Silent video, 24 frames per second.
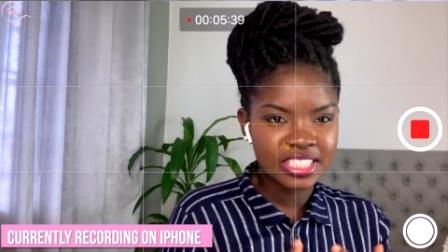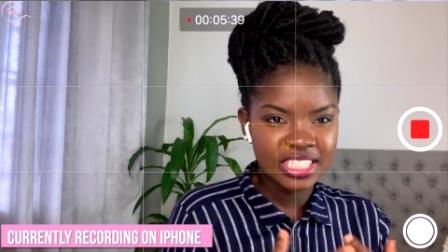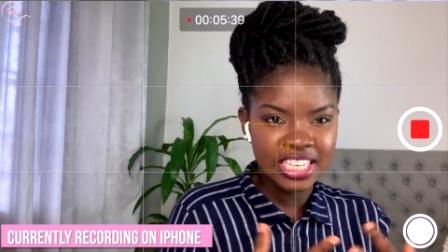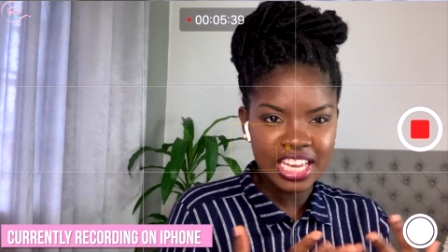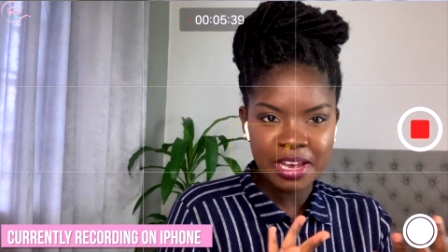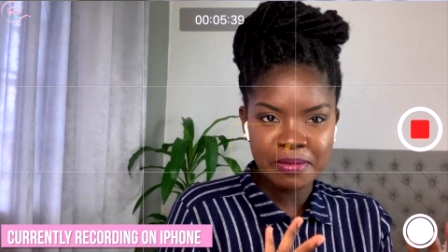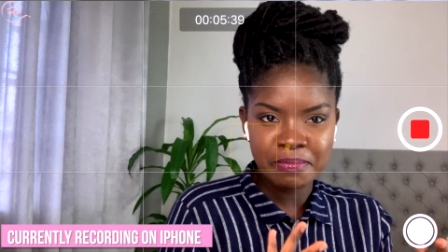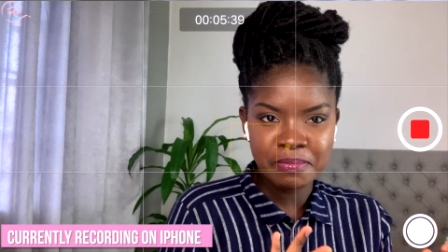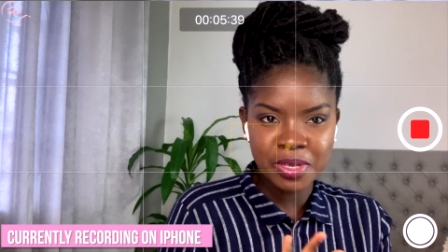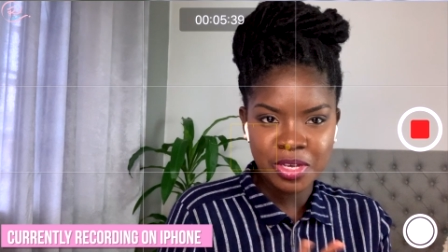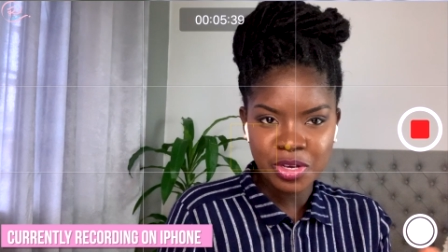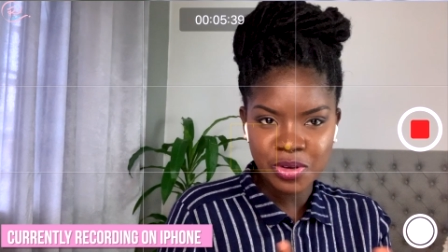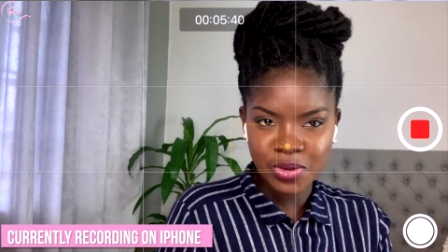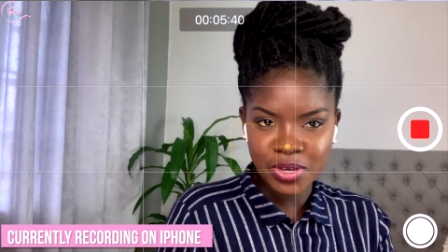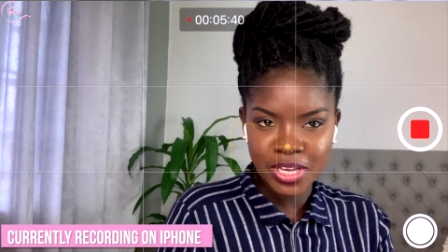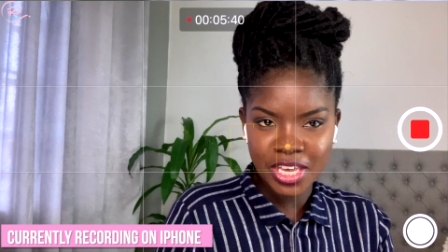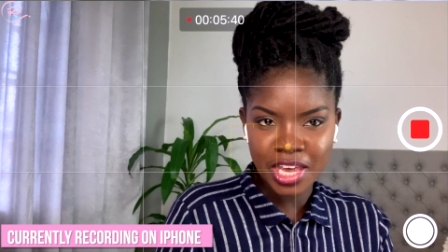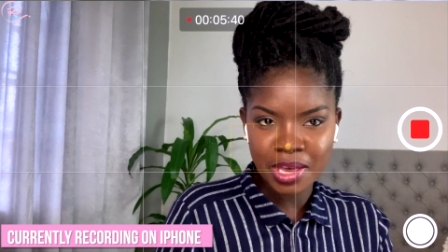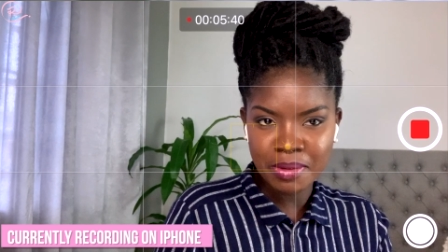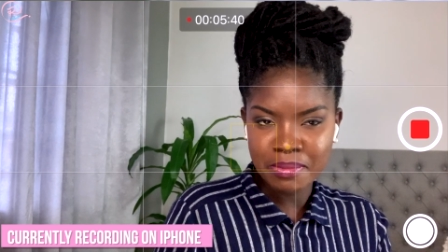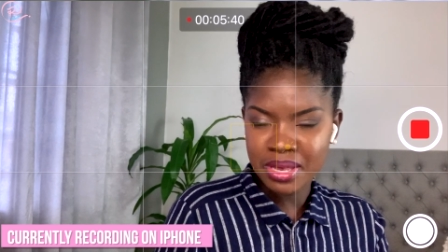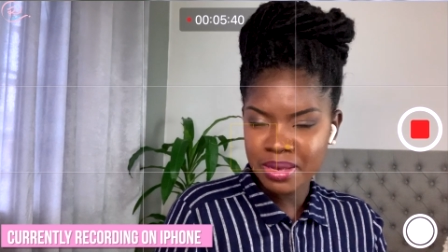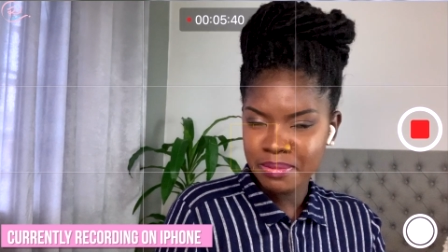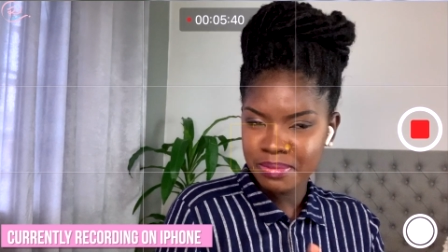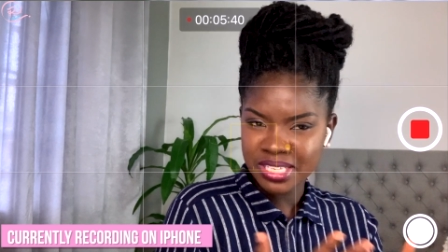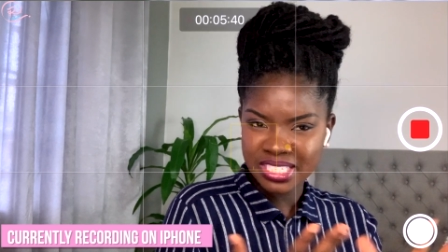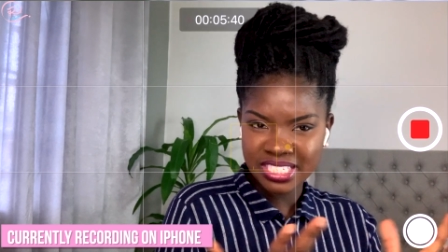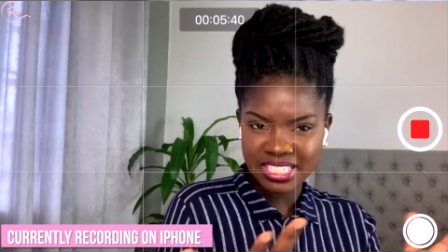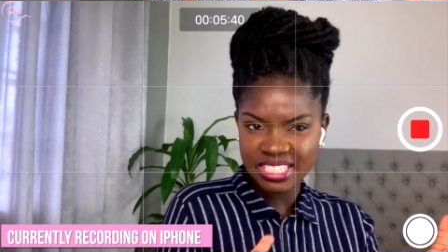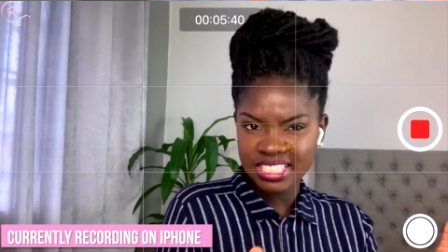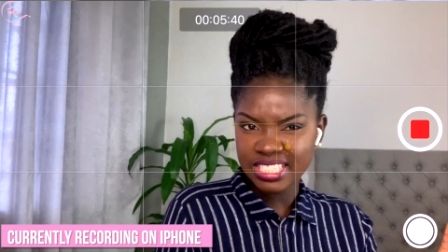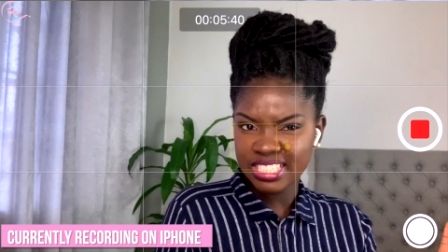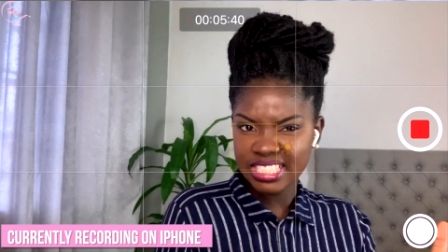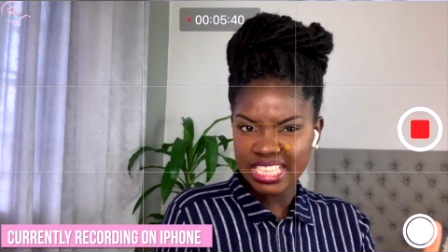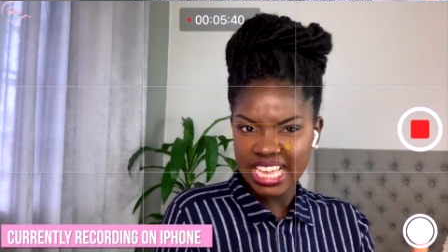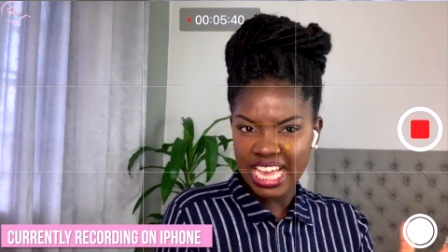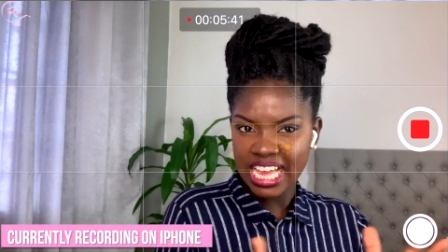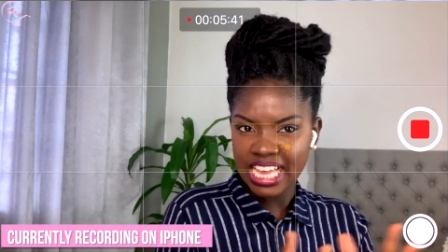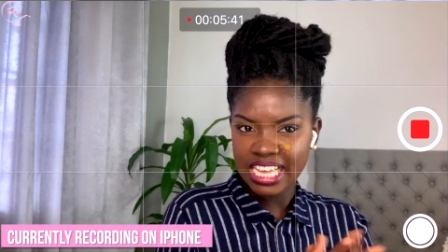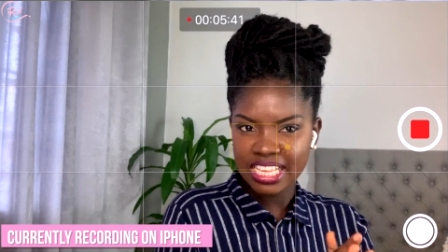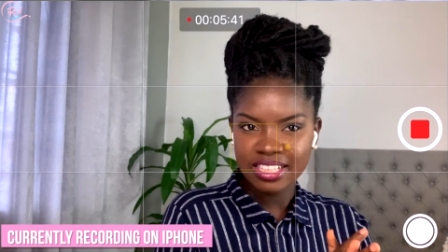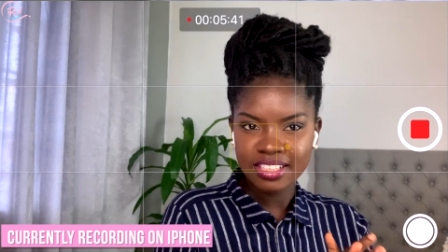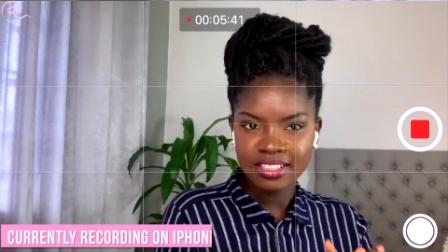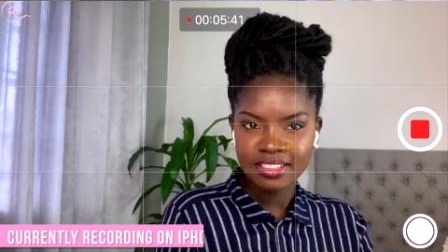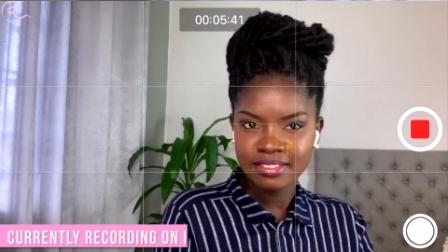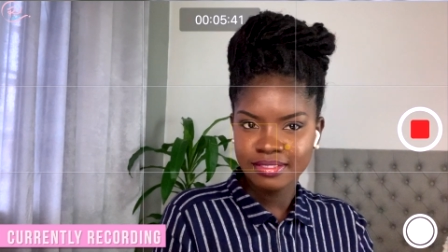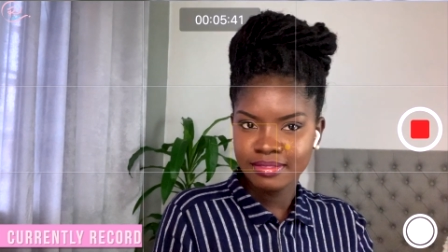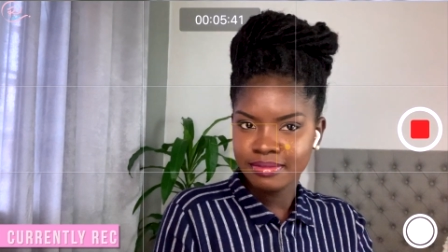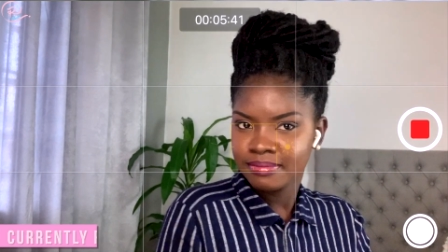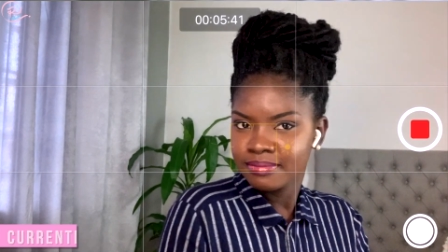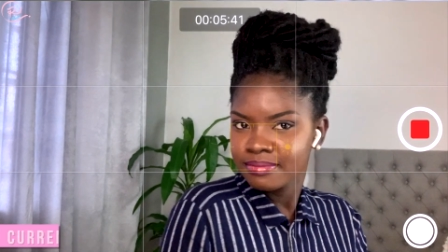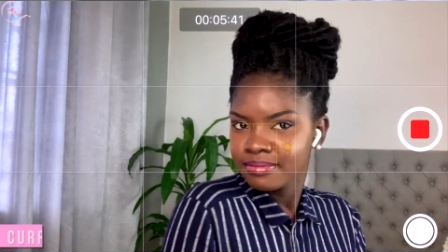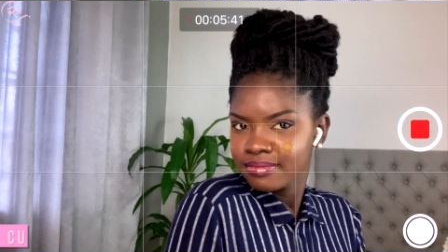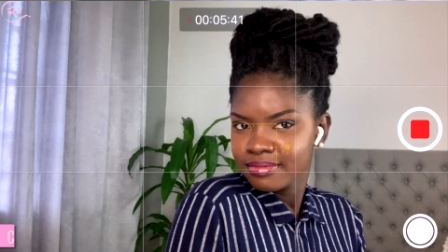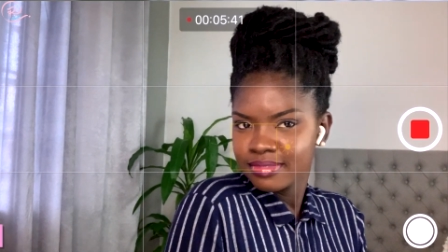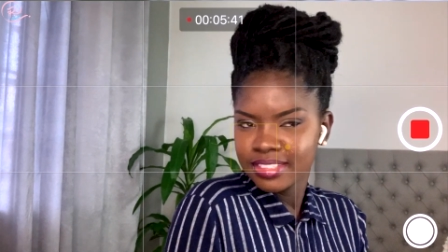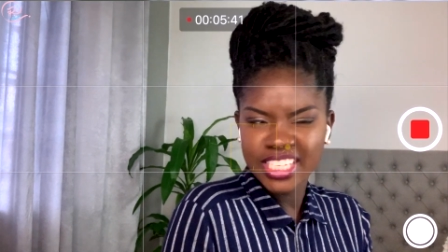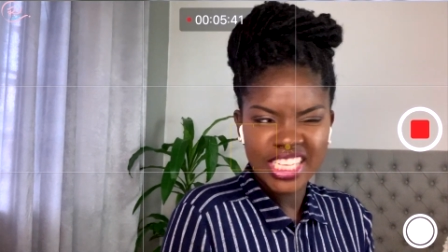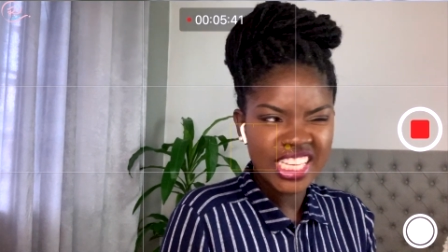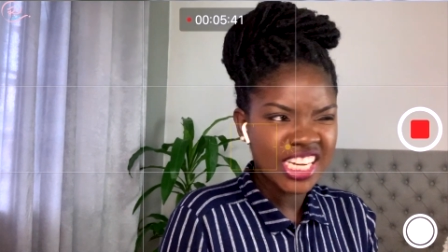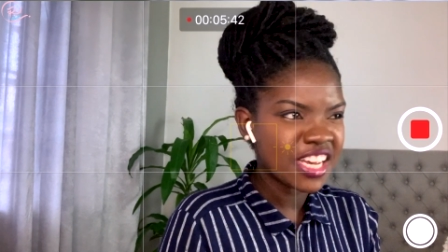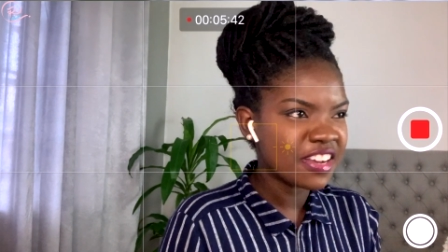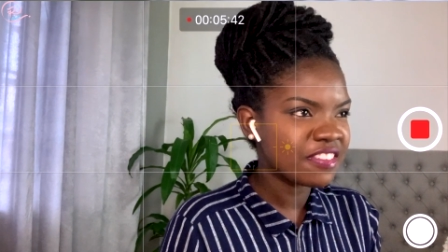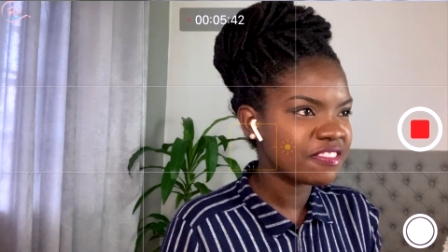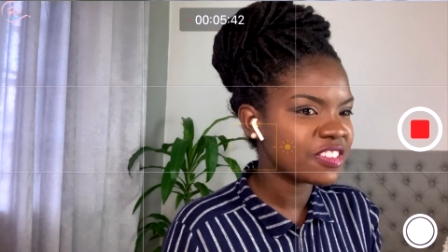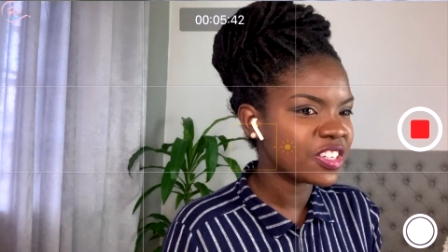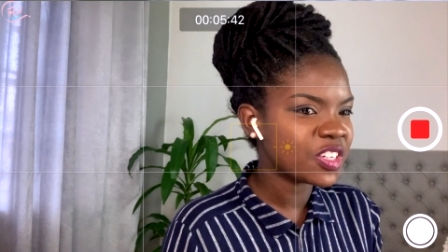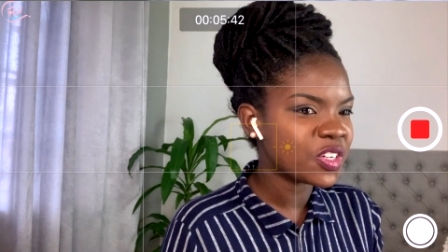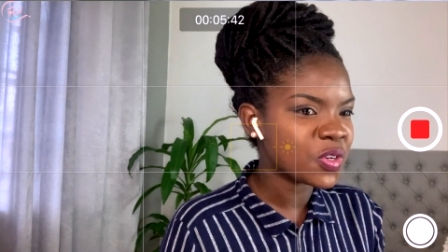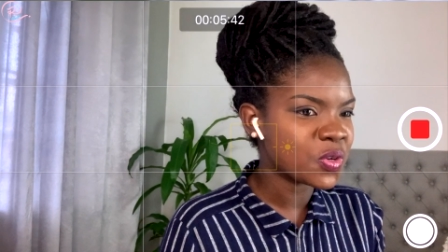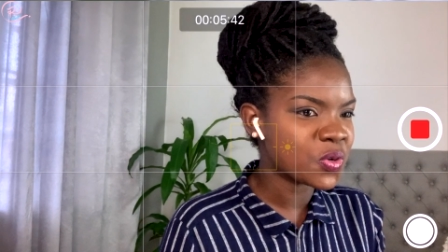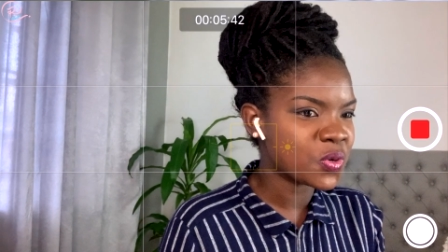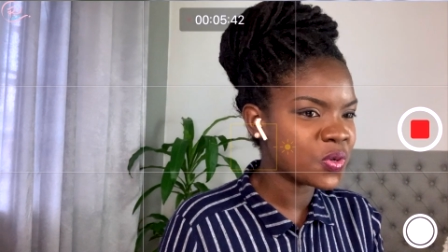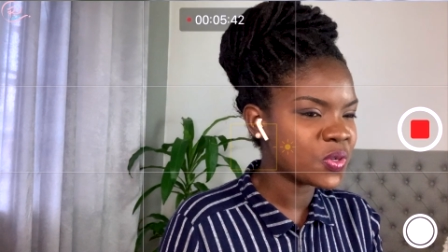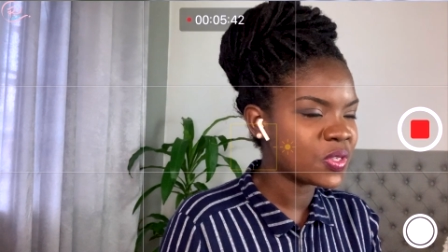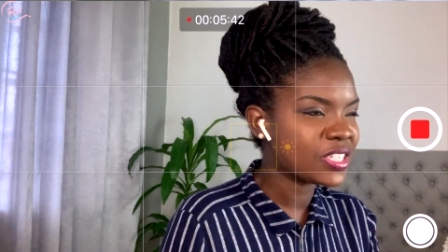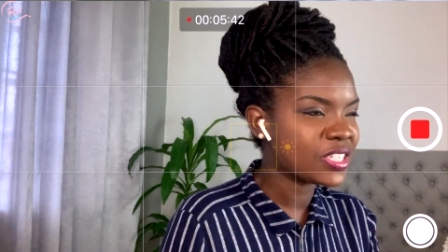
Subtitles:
It can be okay. Maybe it's a style. You never know.